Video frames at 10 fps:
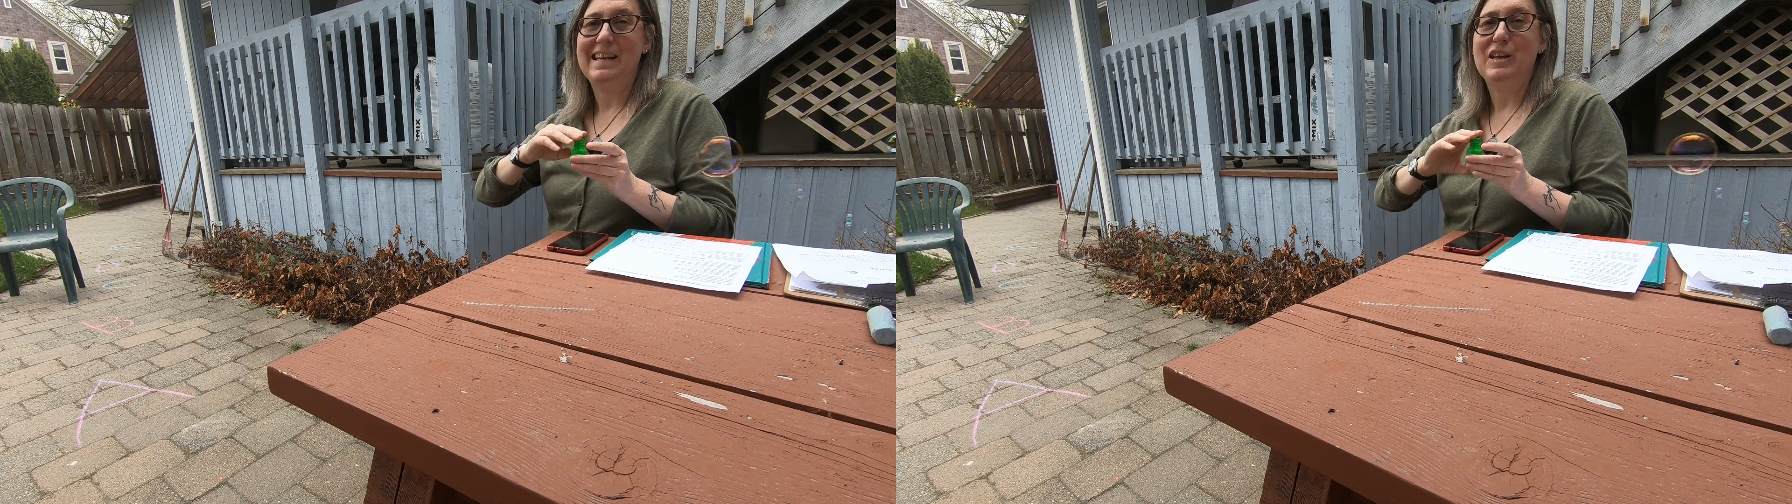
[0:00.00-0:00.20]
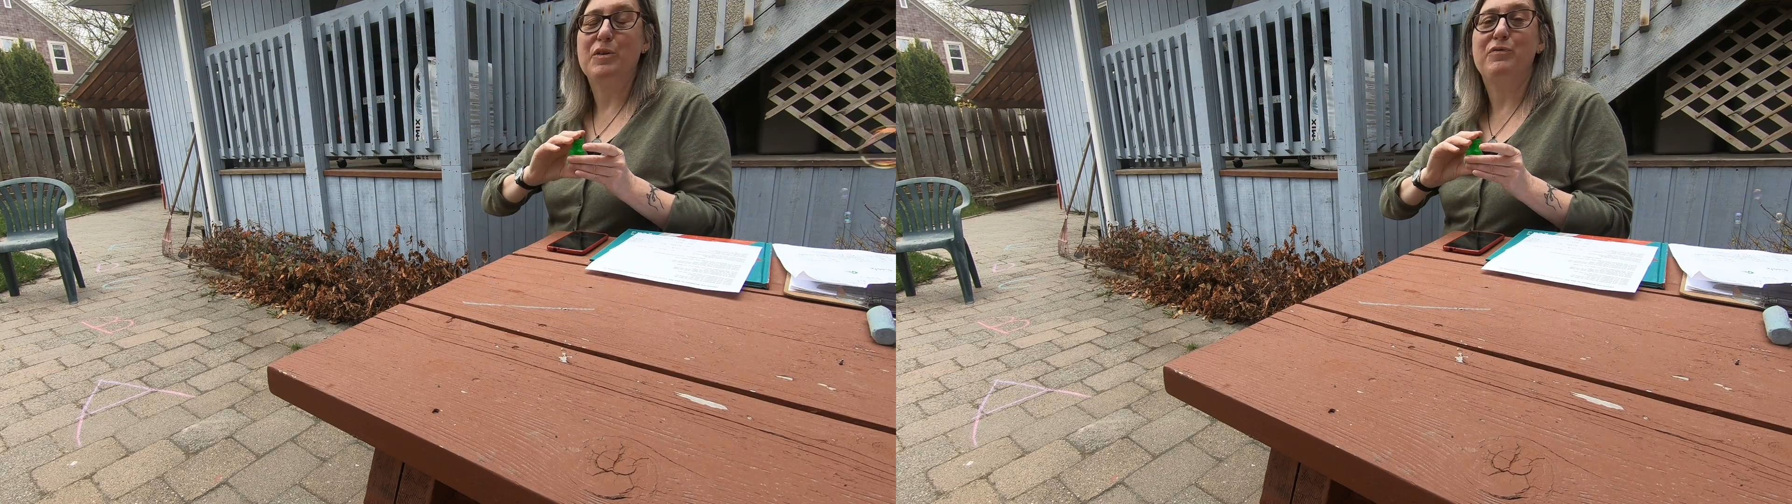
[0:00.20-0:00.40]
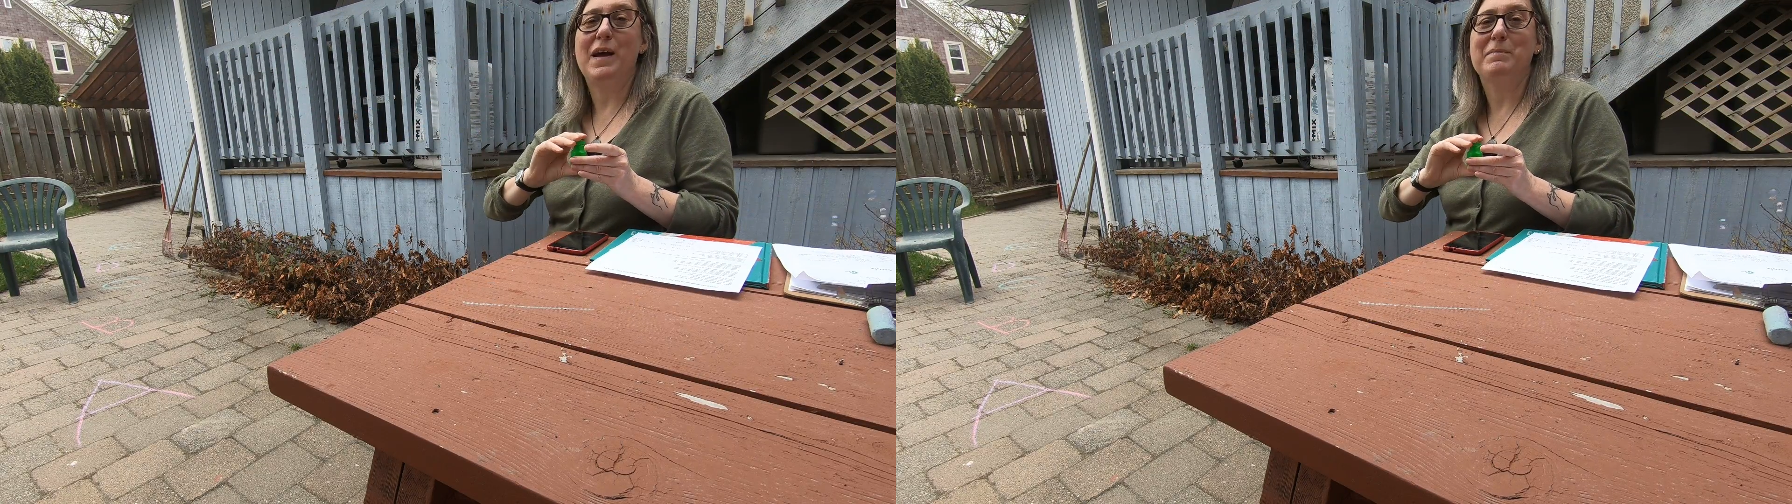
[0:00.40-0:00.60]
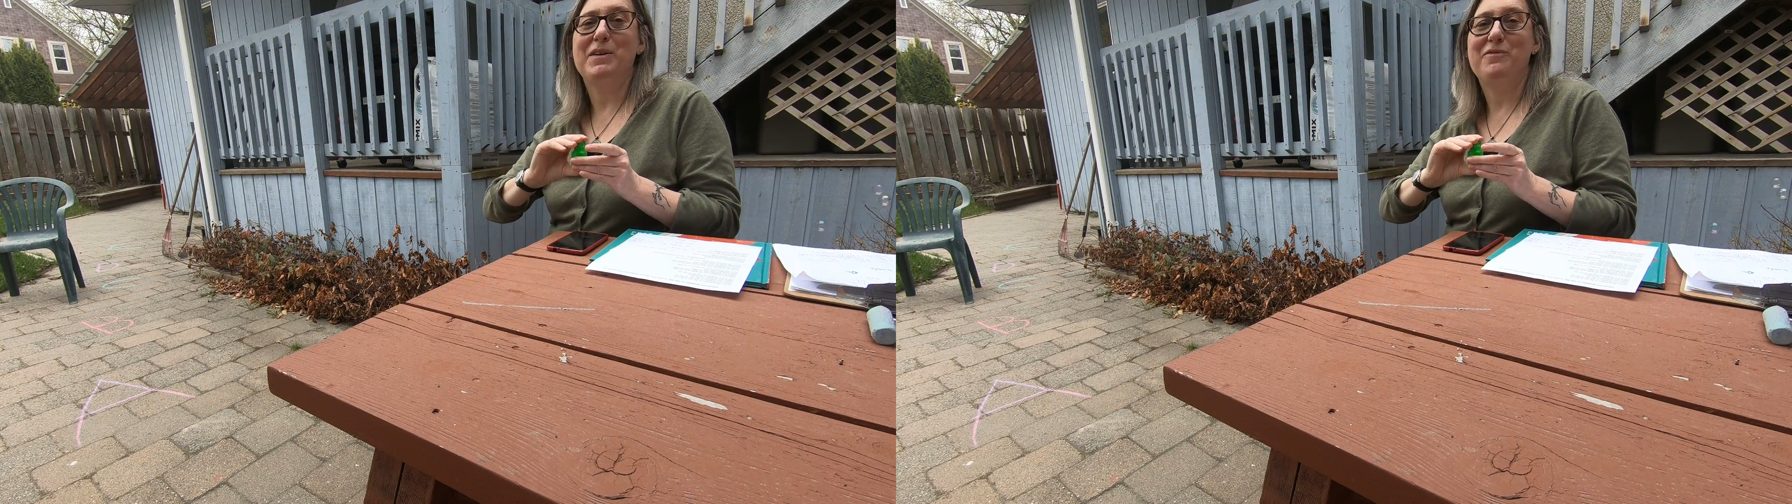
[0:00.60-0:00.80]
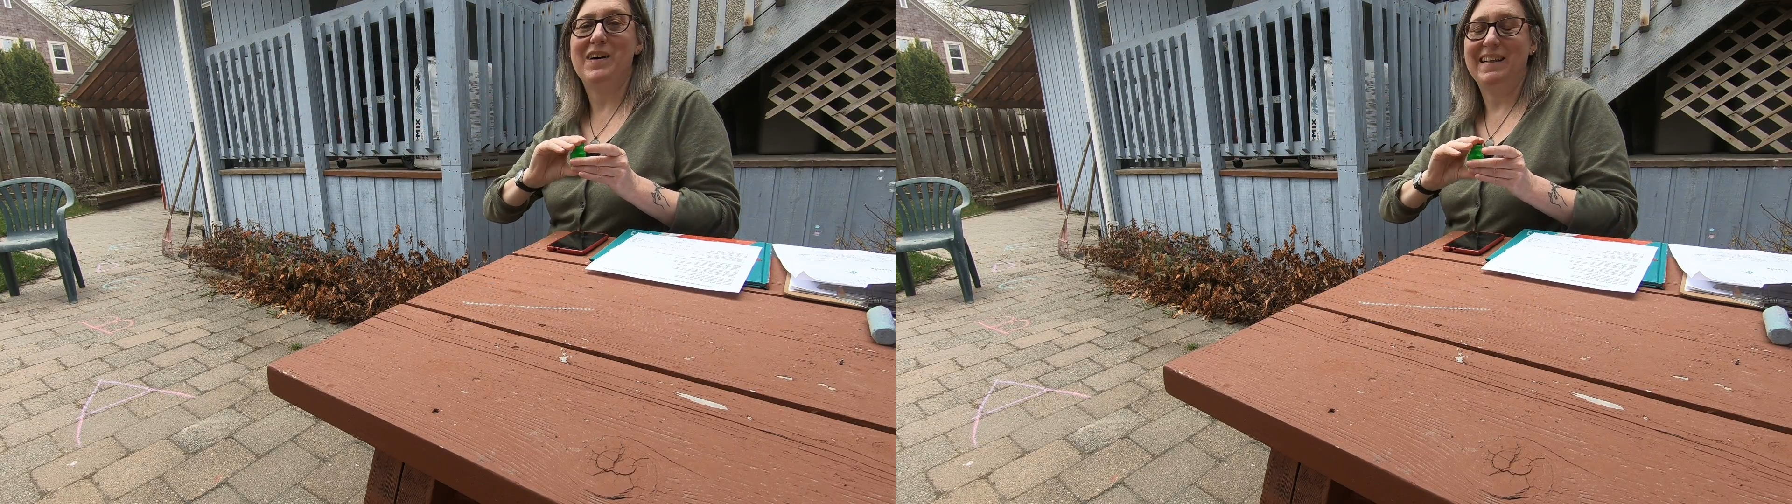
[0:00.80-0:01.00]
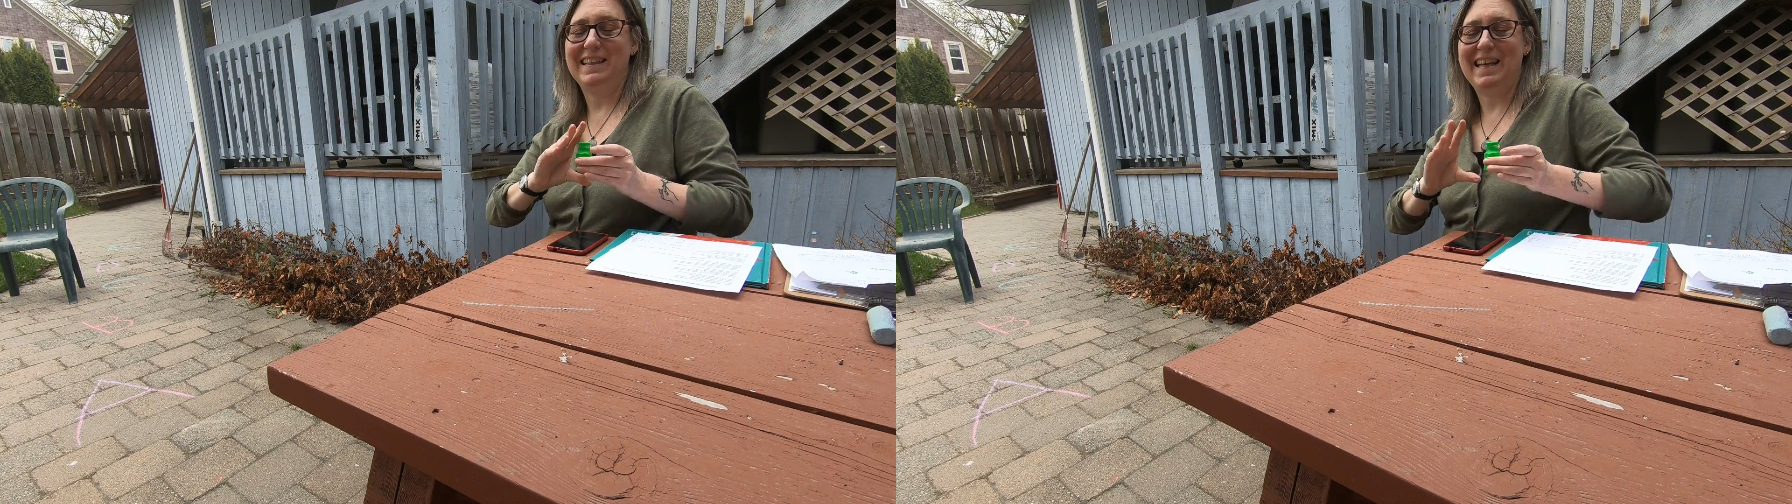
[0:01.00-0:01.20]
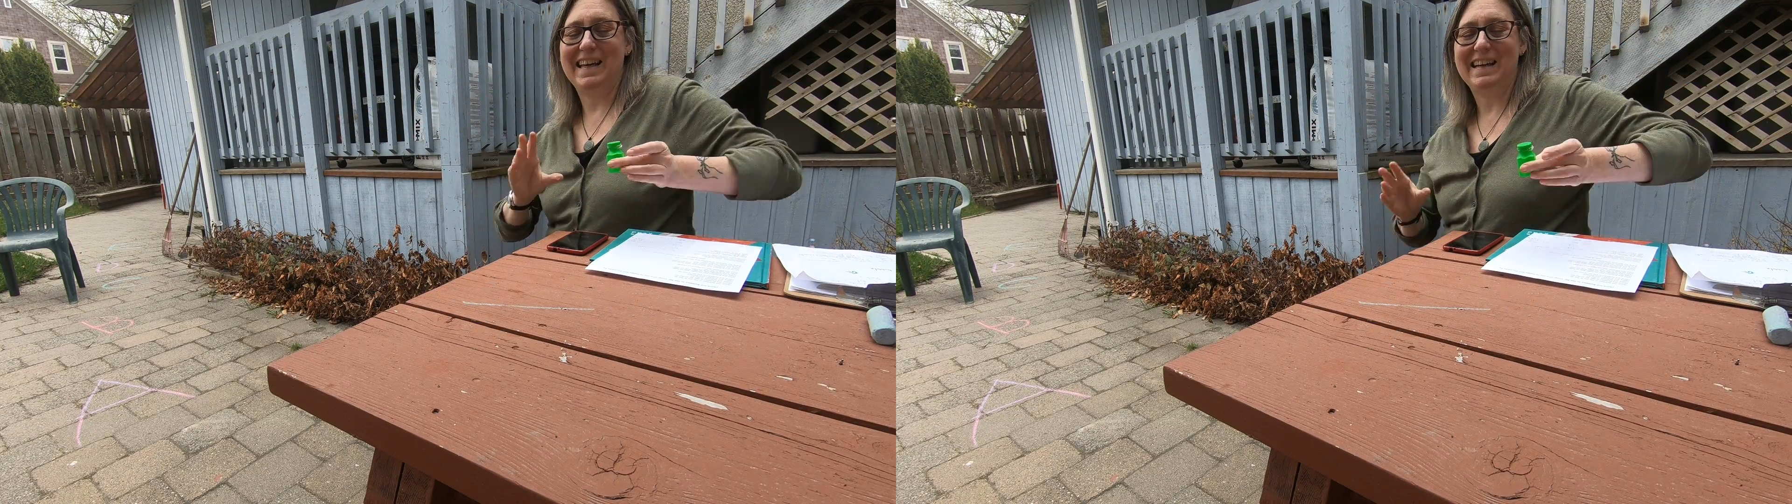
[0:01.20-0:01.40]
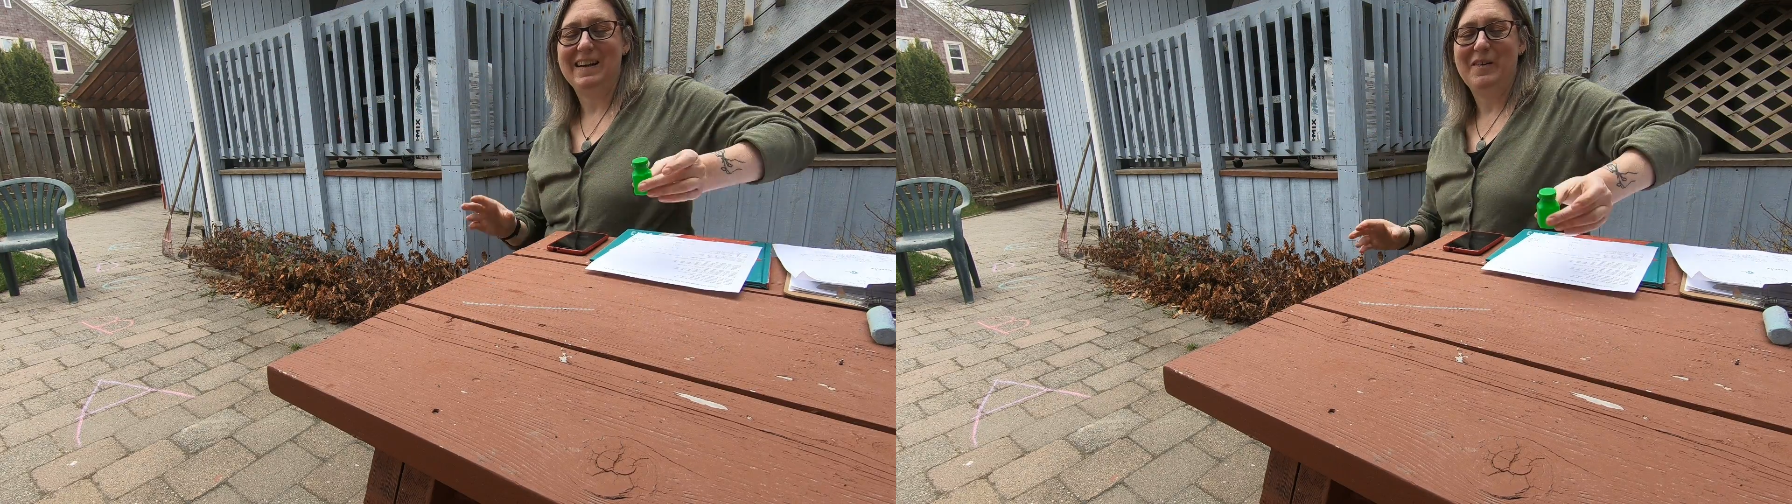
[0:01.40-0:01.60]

your family fun kit.